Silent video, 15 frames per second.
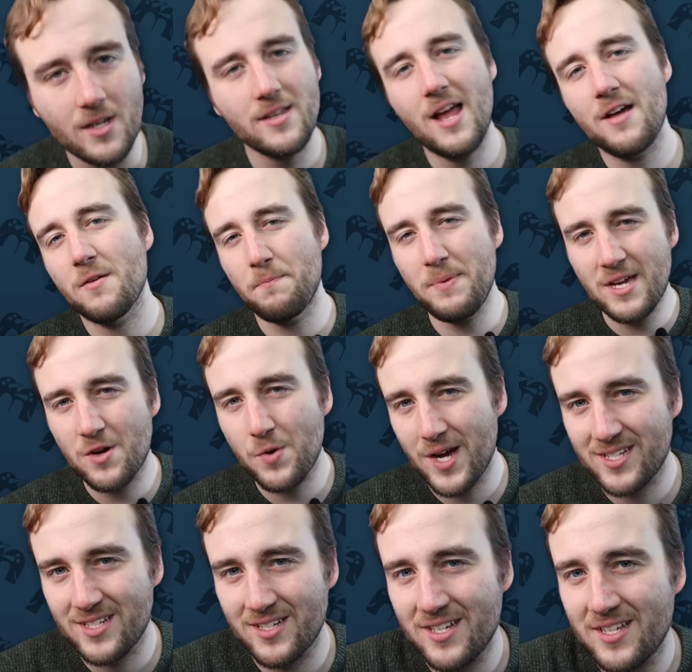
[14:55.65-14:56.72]
Now the big
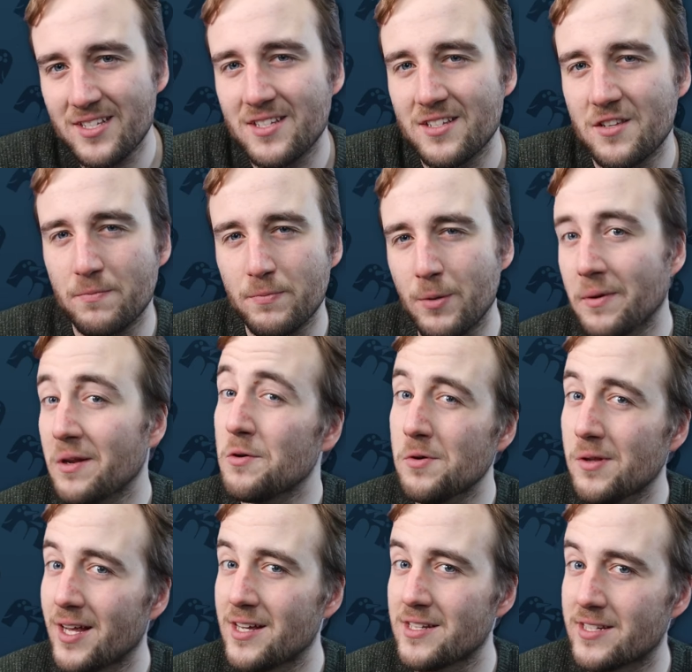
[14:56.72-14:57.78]
question is that you're probably
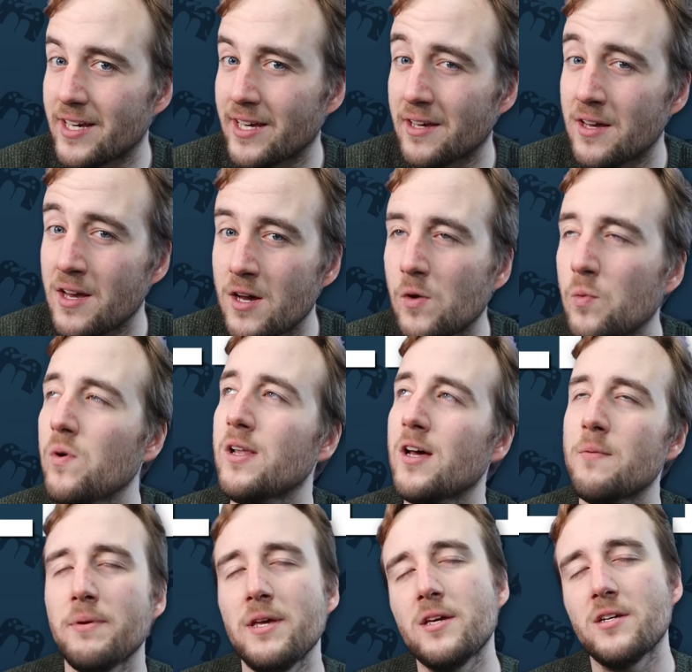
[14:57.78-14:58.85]
all asking, will
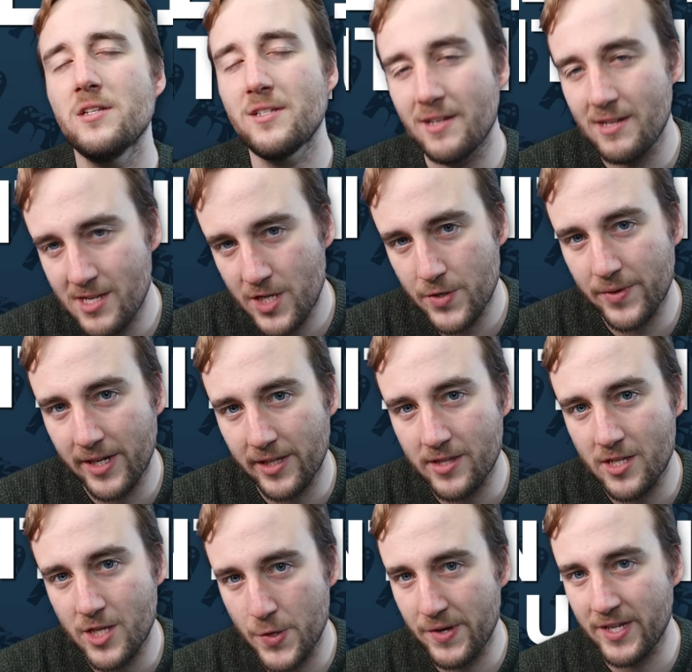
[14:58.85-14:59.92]
I be continuing
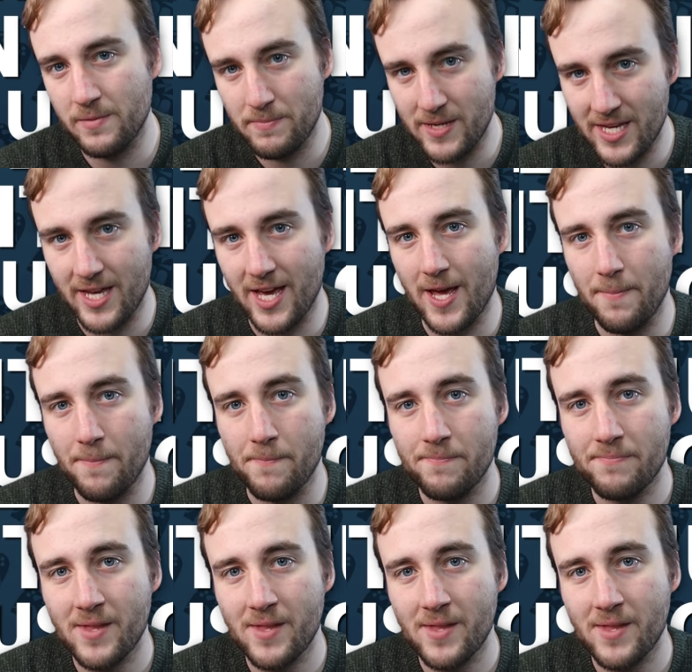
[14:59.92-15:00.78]
the USB game?